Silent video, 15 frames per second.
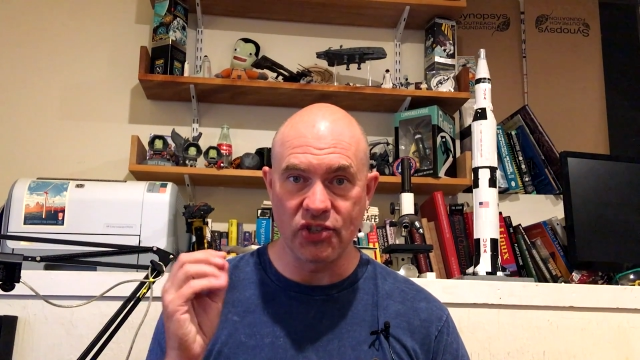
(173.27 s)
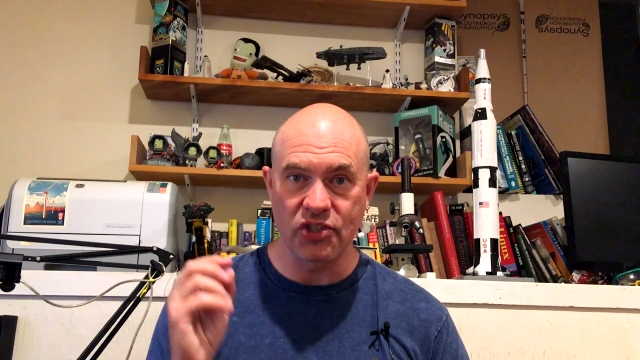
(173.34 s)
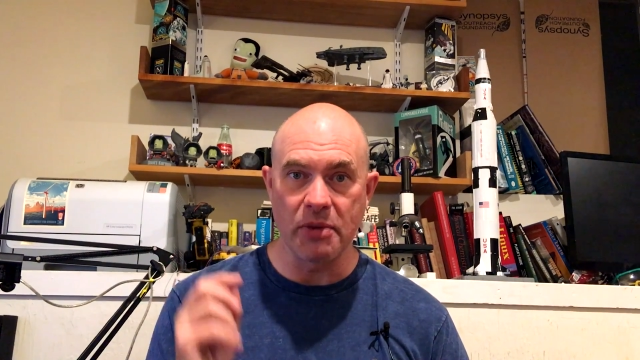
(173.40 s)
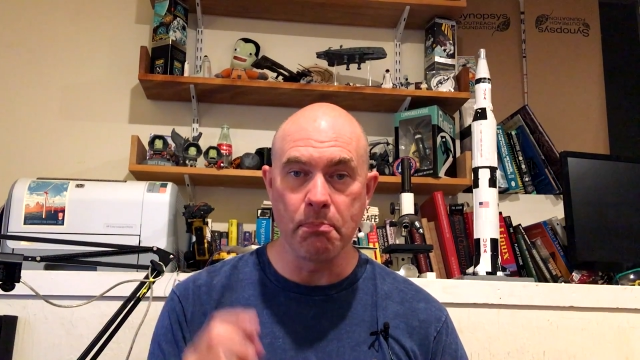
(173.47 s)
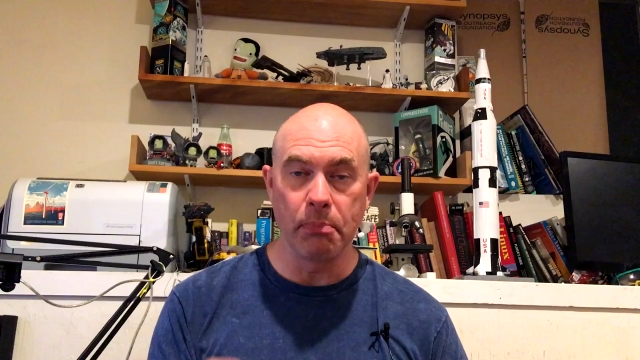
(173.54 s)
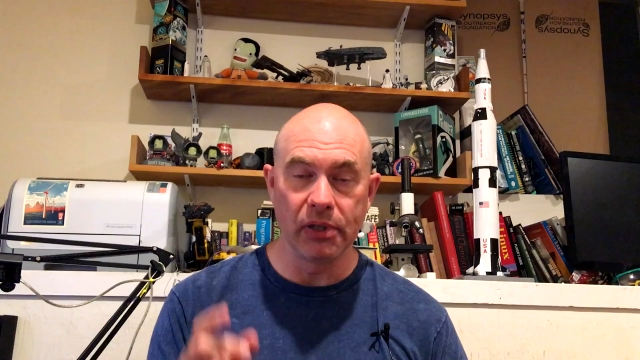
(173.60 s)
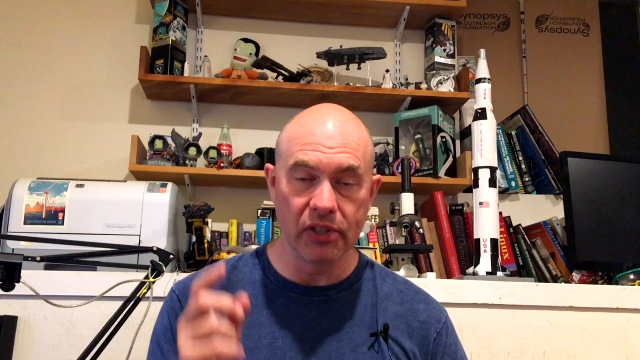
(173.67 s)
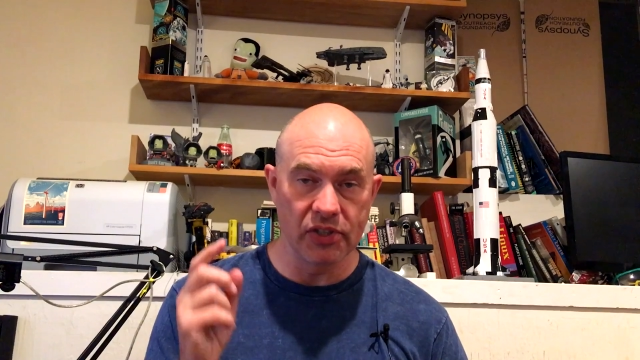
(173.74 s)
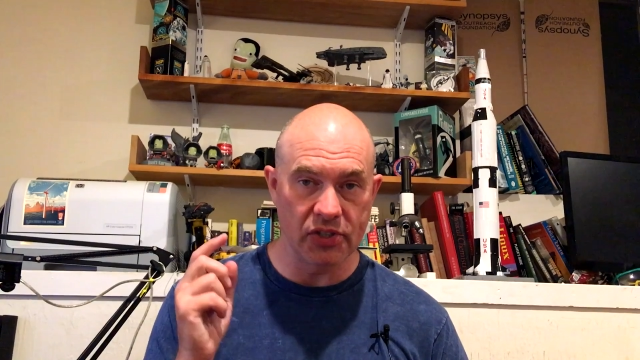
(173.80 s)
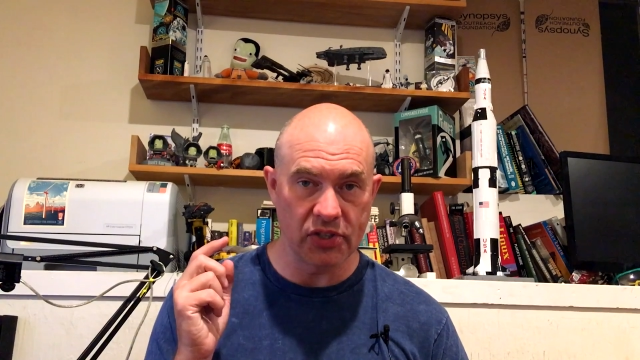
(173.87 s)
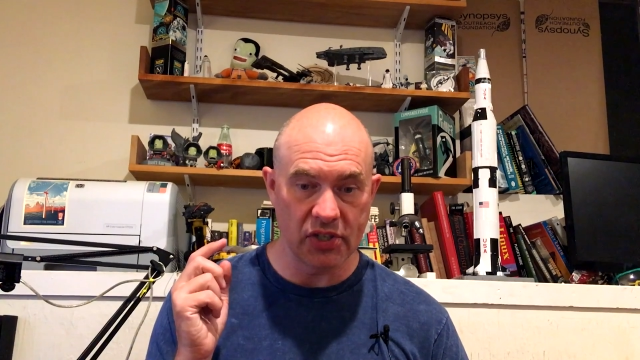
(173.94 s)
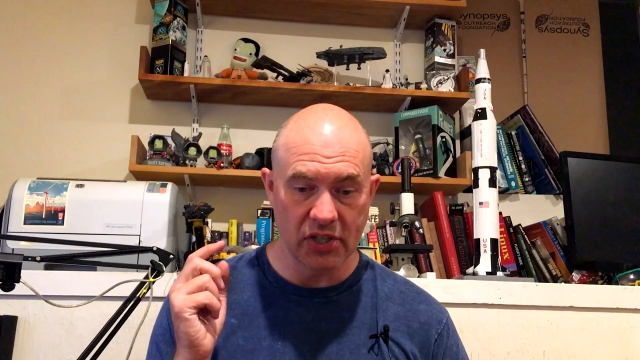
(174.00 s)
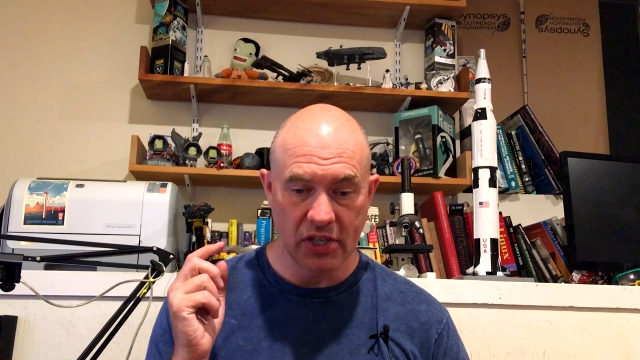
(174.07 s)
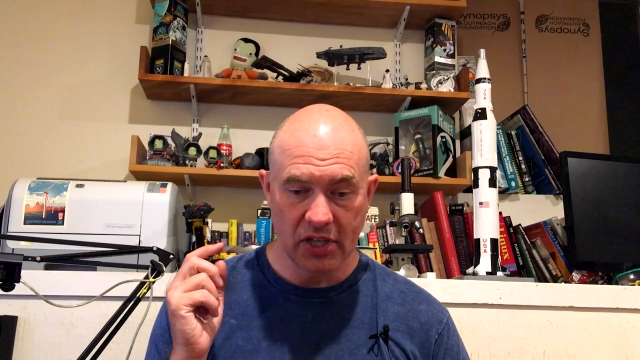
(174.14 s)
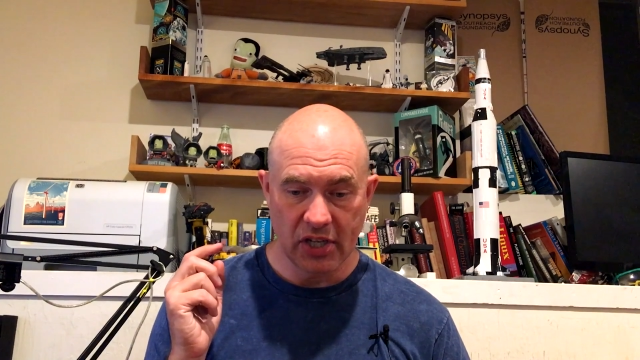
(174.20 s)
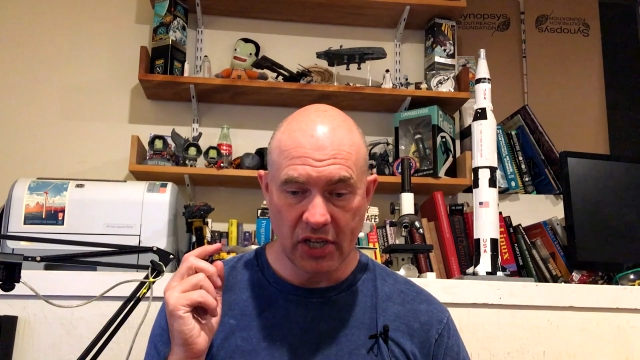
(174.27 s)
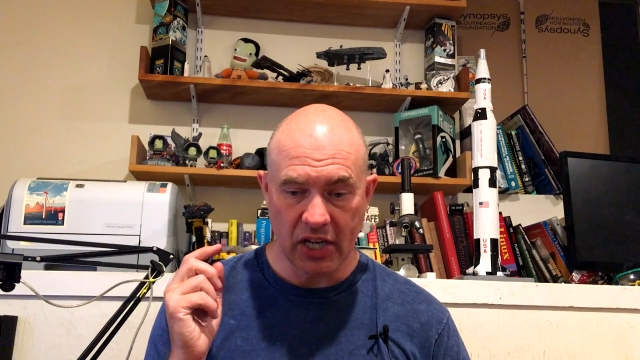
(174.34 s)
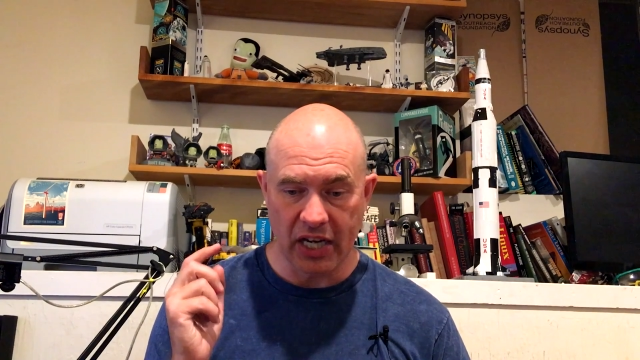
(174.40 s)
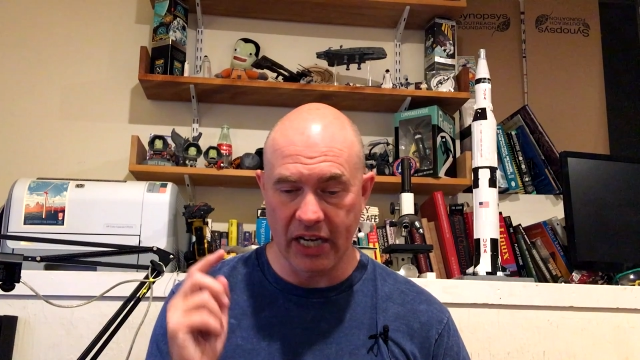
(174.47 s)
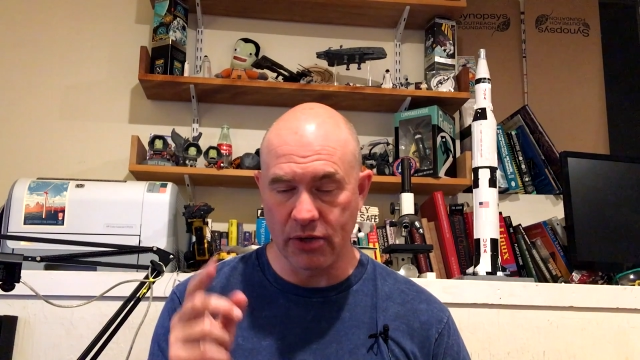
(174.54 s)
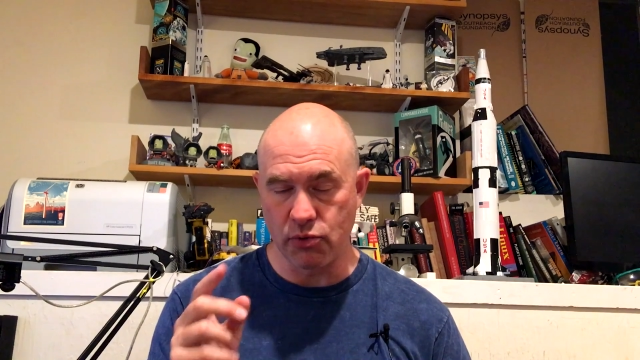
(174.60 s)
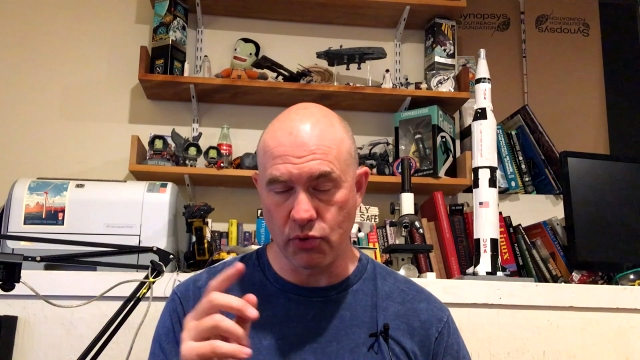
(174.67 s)
simplest
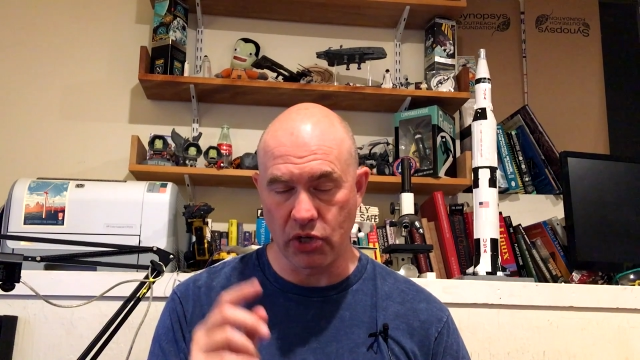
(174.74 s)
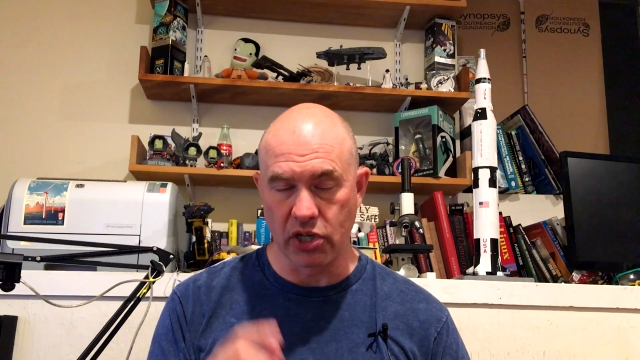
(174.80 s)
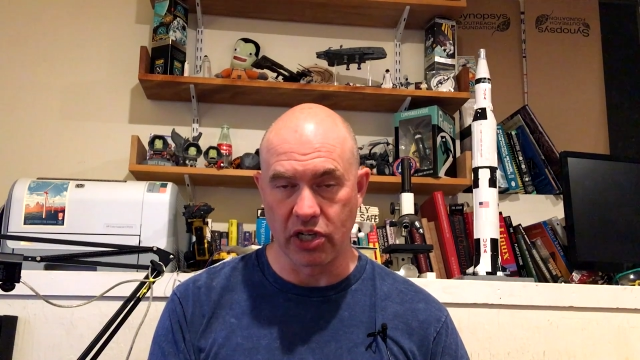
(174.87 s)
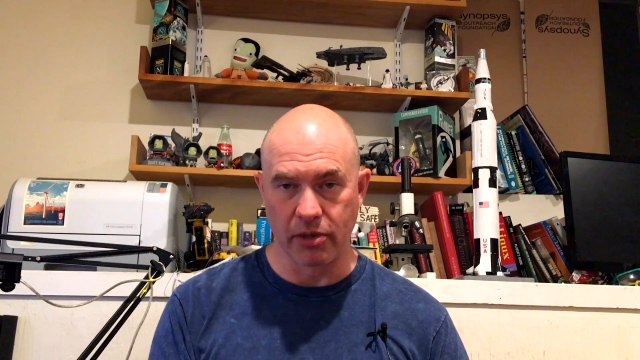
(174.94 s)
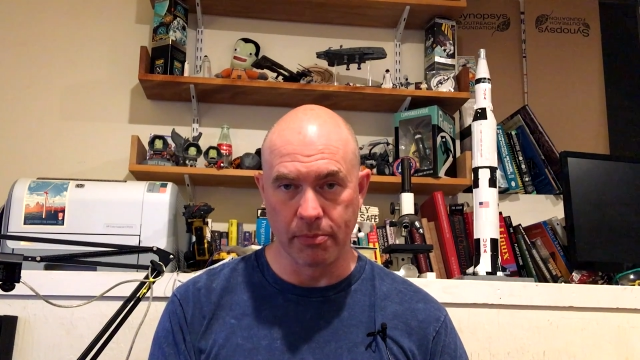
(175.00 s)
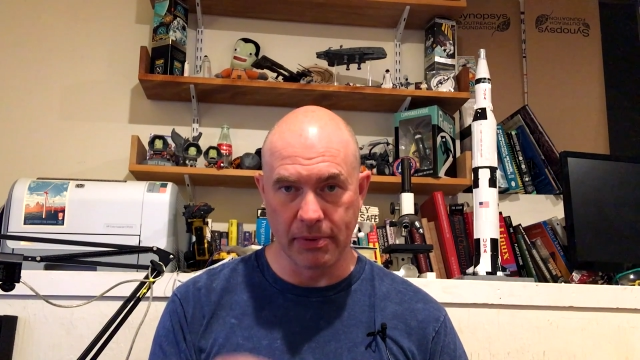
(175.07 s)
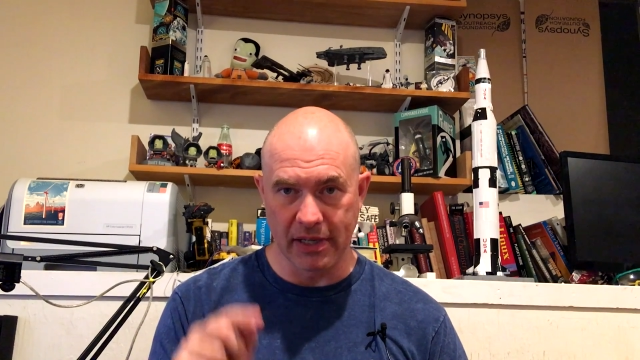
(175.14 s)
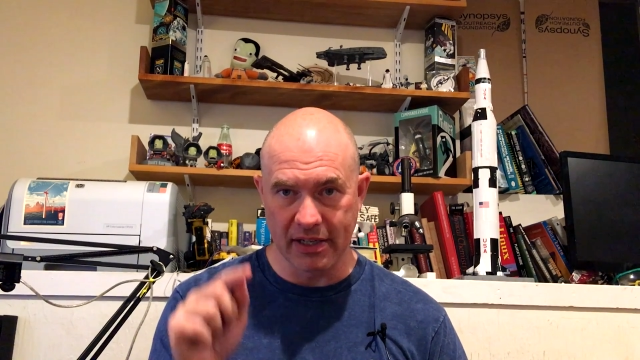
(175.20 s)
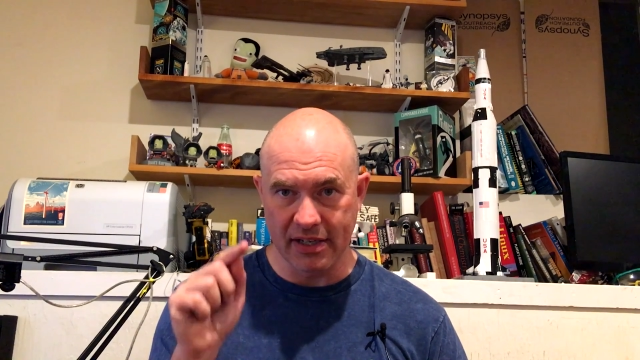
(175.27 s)
hydrocarbon.